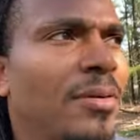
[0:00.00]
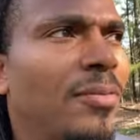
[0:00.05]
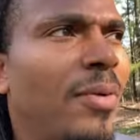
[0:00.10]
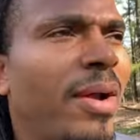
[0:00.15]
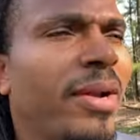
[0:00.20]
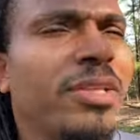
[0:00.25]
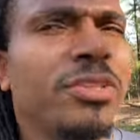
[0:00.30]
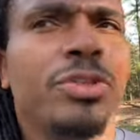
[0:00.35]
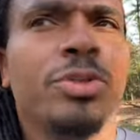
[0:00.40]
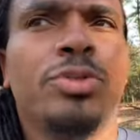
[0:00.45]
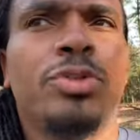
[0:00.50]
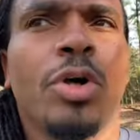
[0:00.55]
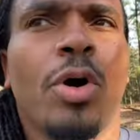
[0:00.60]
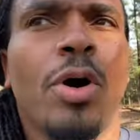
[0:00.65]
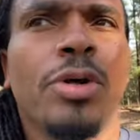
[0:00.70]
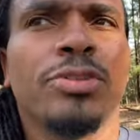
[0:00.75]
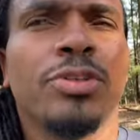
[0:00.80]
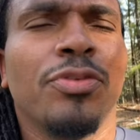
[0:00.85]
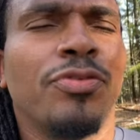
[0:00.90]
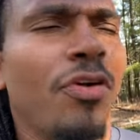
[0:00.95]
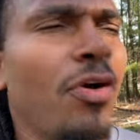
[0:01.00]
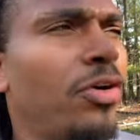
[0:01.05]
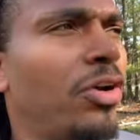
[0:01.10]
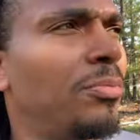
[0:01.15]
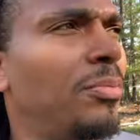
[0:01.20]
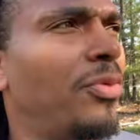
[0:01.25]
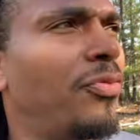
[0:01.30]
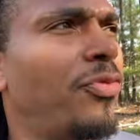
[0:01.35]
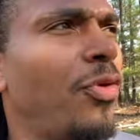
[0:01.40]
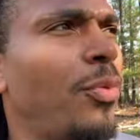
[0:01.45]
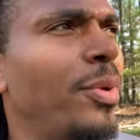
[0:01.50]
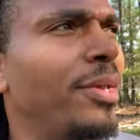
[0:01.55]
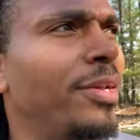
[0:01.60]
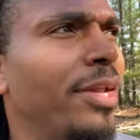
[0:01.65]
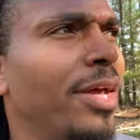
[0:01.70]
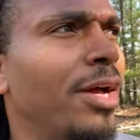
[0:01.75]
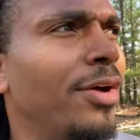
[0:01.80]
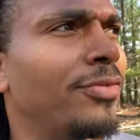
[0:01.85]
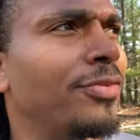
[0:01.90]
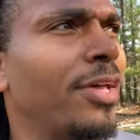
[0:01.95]
Why didn't you charge your phone up before we
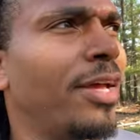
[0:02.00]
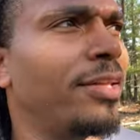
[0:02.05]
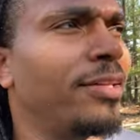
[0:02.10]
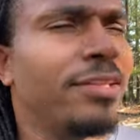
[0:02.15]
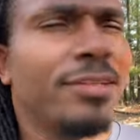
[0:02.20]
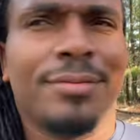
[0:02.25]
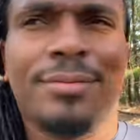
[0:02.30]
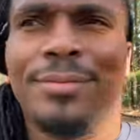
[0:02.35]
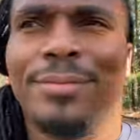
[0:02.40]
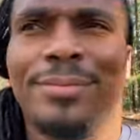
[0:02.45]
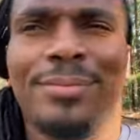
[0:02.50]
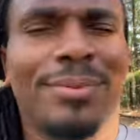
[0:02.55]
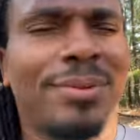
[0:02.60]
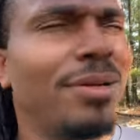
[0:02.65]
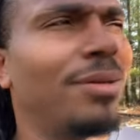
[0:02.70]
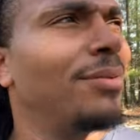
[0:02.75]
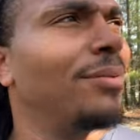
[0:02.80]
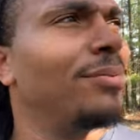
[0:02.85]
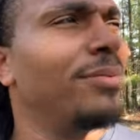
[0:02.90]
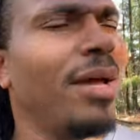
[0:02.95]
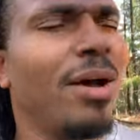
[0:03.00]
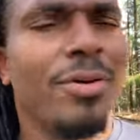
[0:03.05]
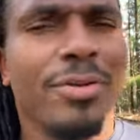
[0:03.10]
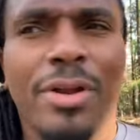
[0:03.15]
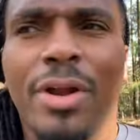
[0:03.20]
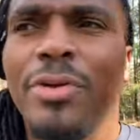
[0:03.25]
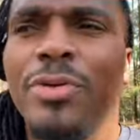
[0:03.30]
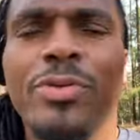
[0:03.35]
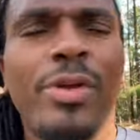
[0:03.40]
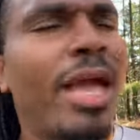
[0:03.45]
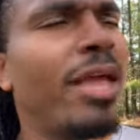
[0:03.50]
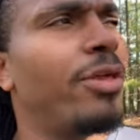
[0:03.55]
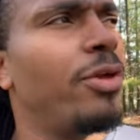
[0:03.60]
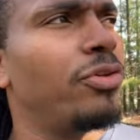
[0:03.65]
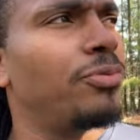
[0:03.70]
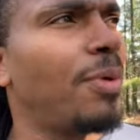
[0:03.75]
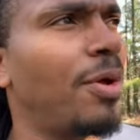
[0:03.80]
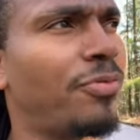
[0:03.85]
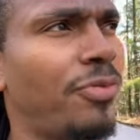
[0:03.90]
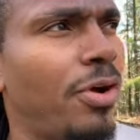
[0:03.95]
left? Like, no, you know, you can't use my